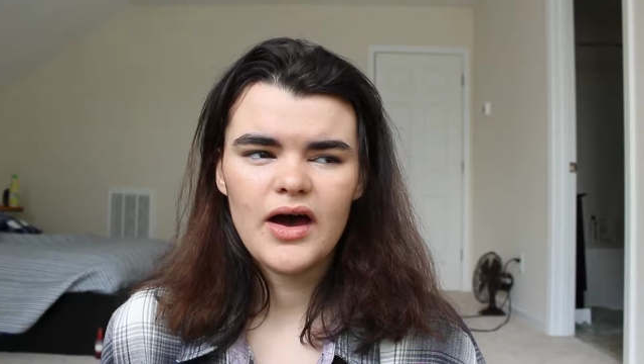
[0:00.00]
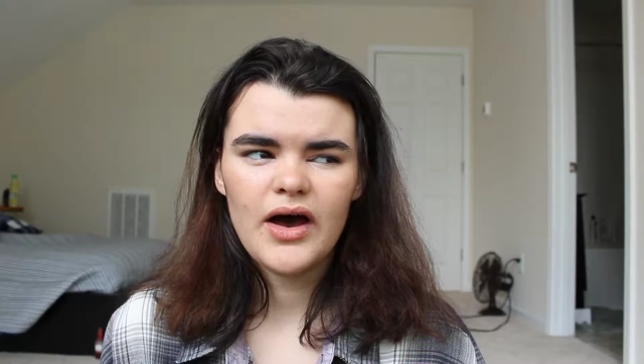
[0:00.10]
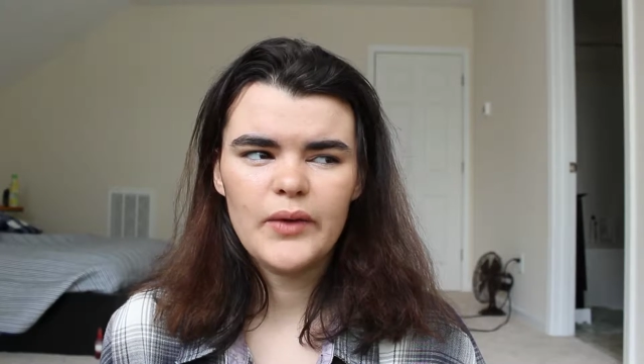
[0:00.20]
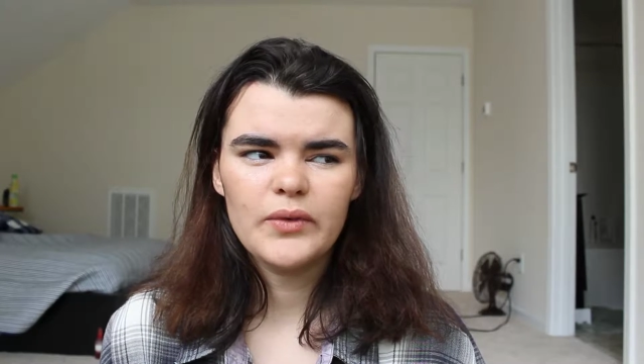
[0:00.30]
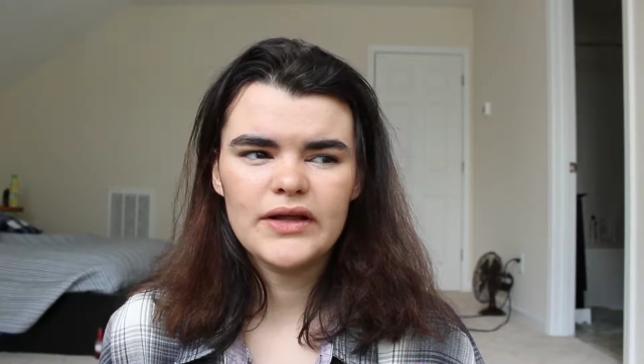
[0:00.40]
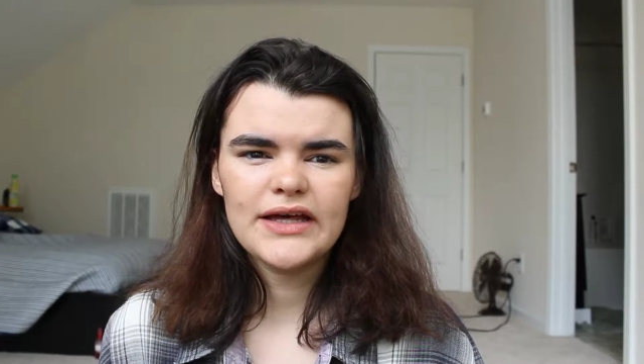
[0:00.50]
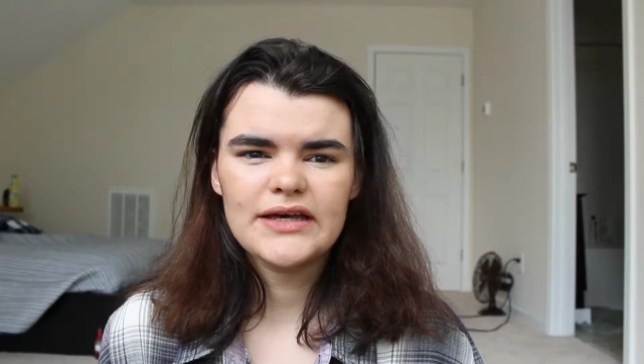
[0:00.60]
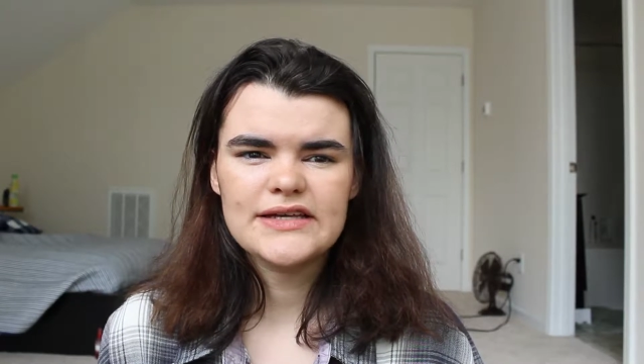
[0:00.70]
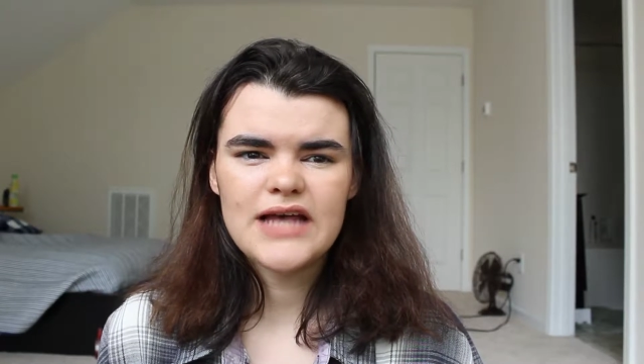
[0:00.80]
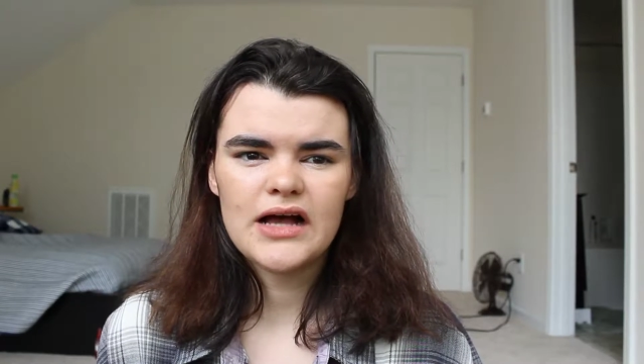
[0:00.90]
hey, what
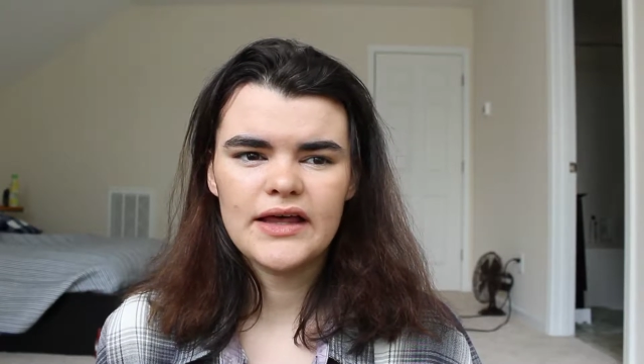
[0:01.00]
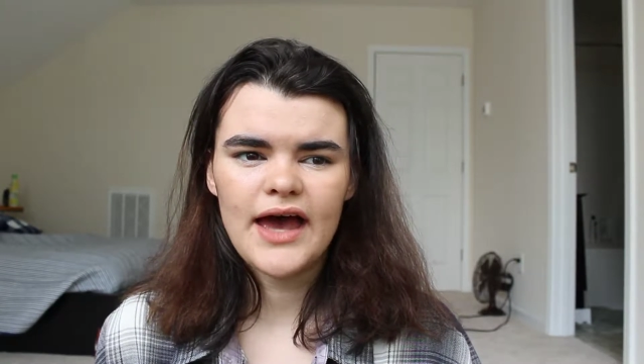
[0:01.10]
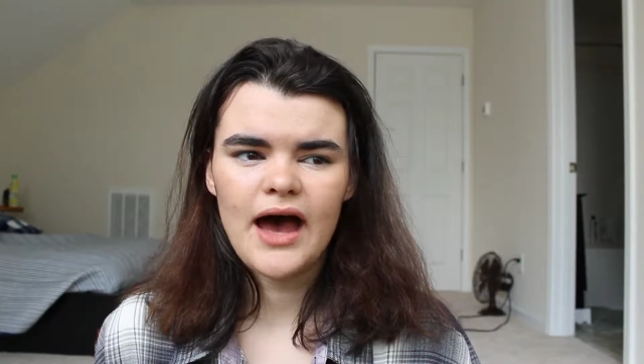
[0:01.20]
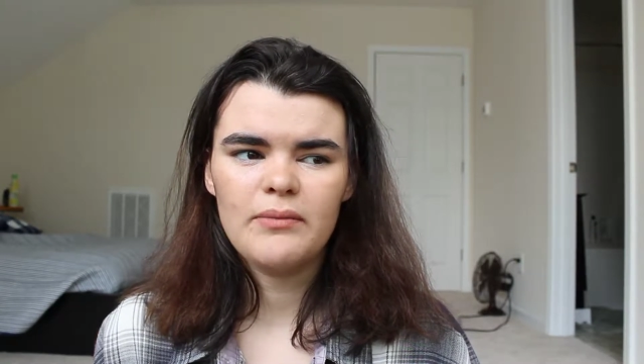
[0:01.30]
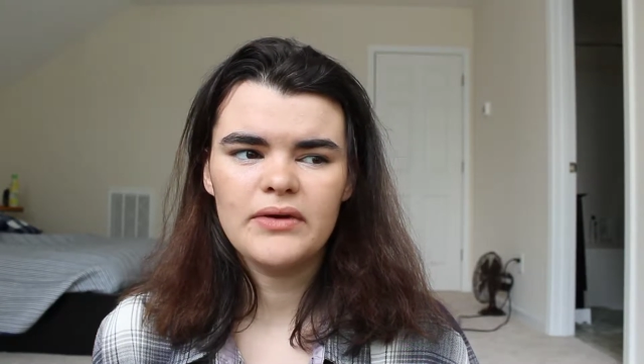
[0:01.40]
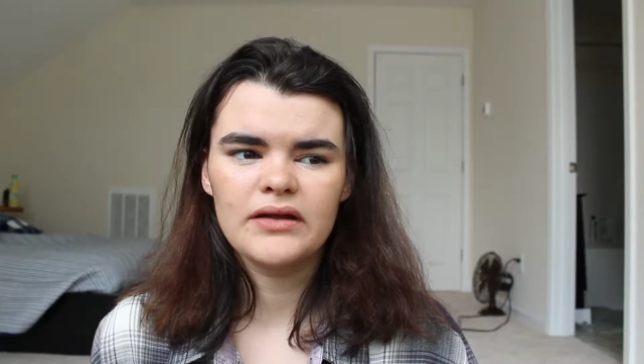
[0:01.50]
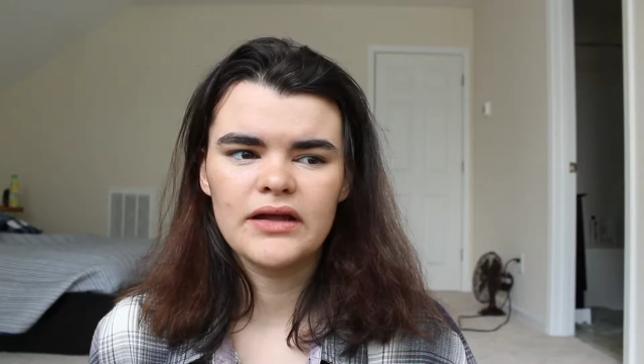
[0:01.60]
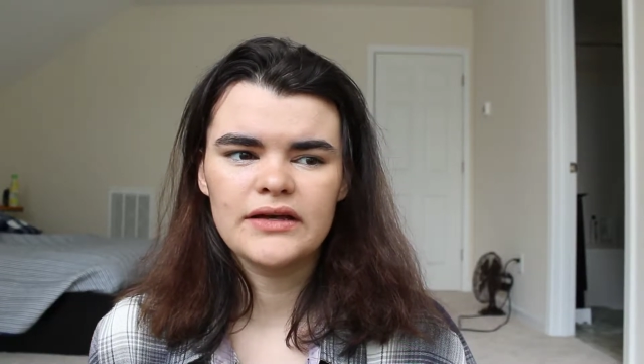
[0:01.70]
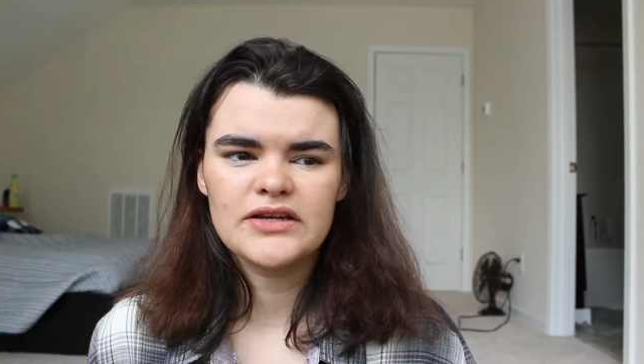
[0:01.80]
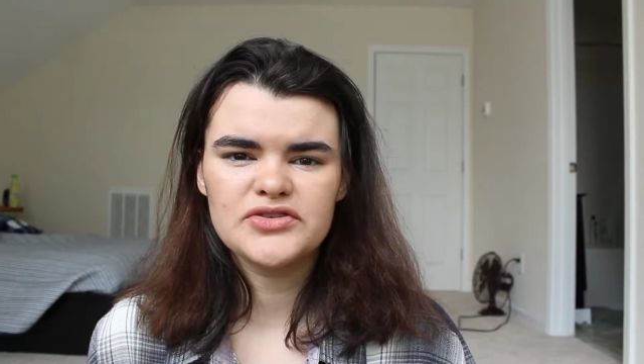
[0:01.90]
like exactly happened?
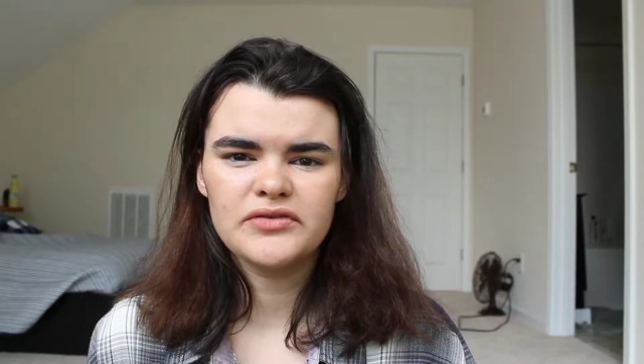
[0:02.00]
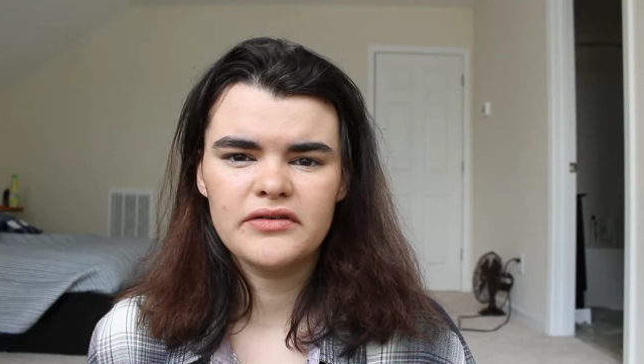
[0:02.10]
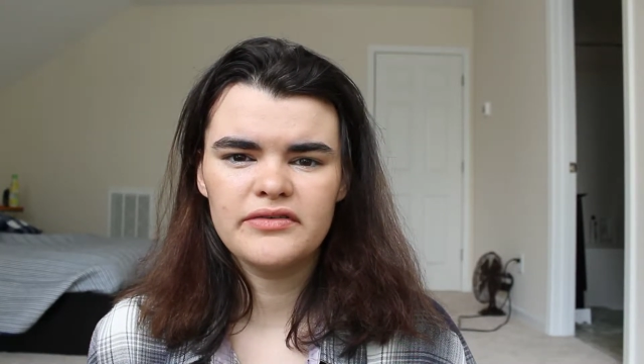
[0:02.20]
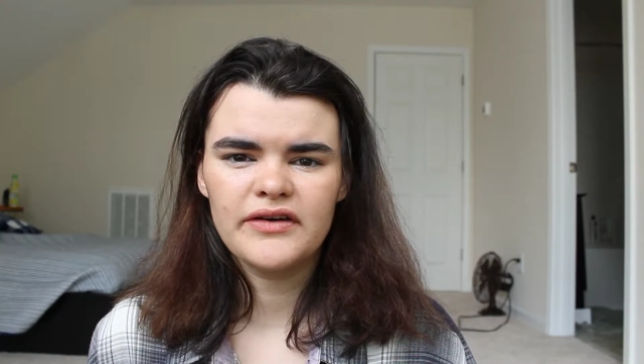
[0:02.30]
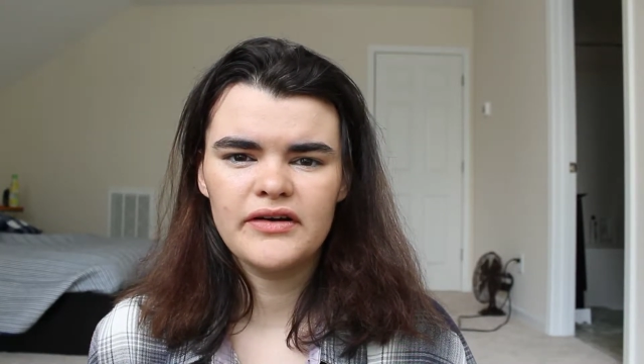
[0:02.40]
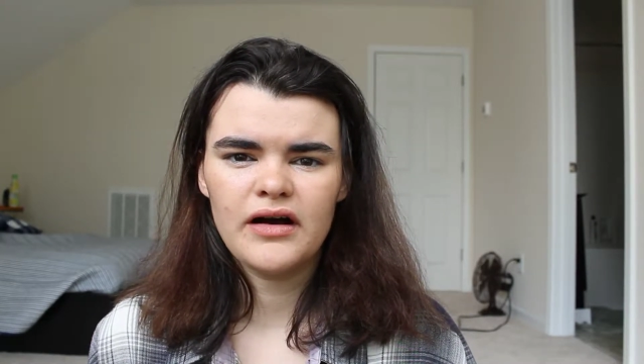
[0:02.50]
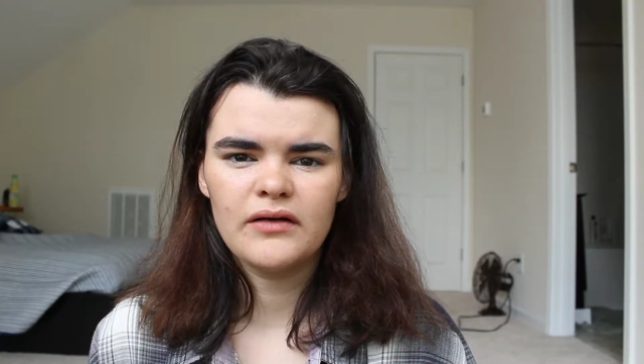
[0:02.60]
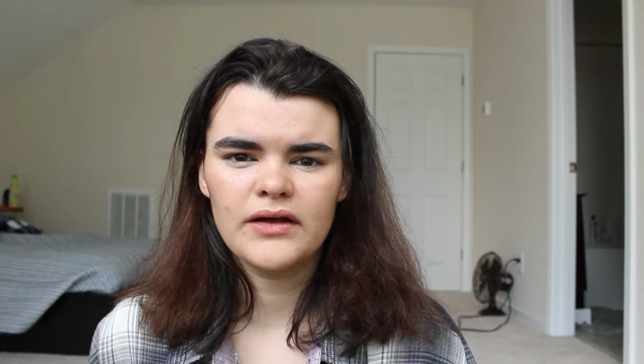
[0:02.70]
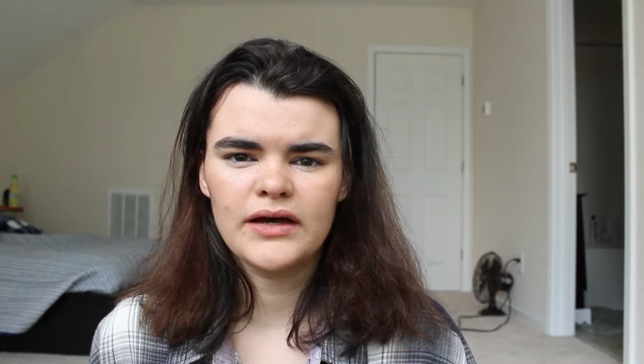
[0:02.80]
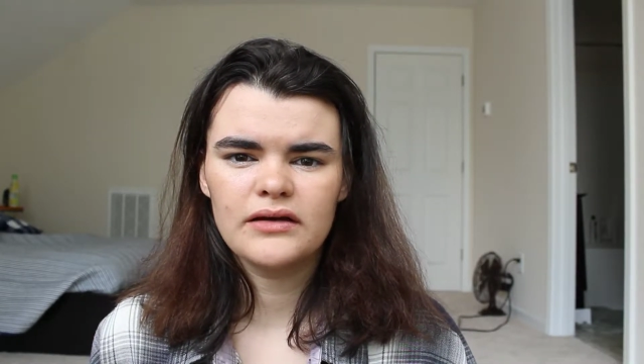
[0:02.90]
Like, did you ever figure
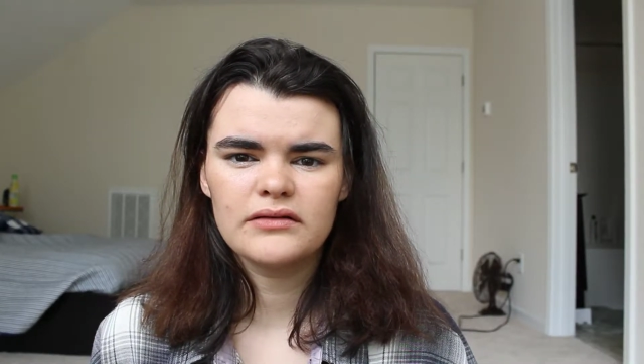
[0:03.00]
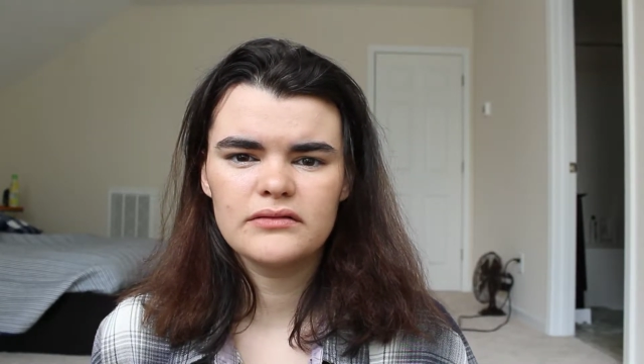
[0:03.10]
out like